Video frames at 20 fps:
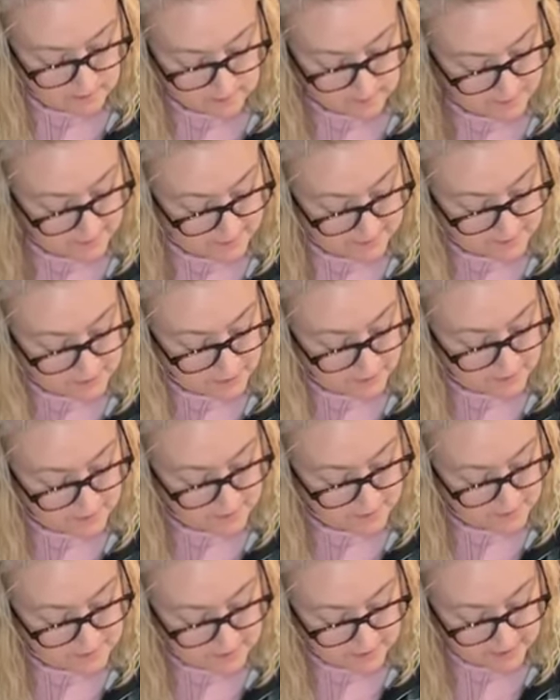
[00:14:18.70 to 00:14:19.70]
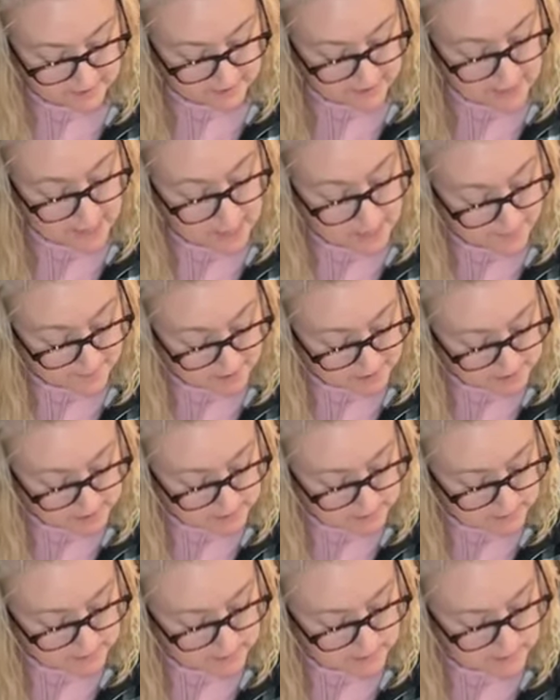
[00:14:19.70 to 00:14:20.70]
Or not apostrophe, I'm sorry,
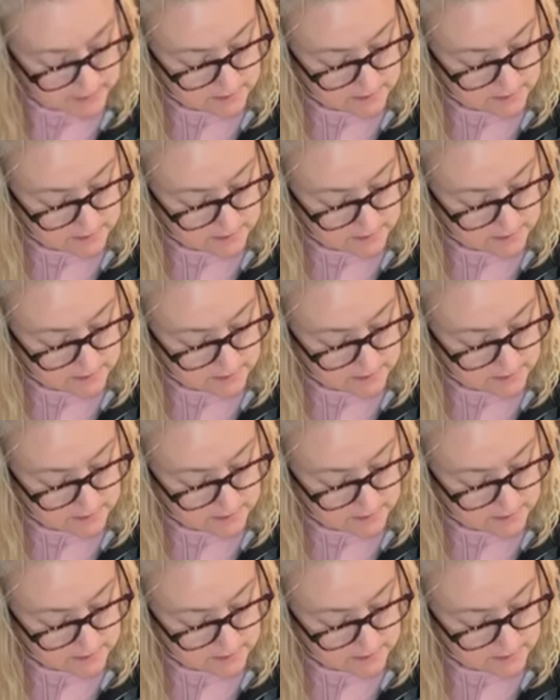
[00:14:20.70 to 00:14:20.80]
comma.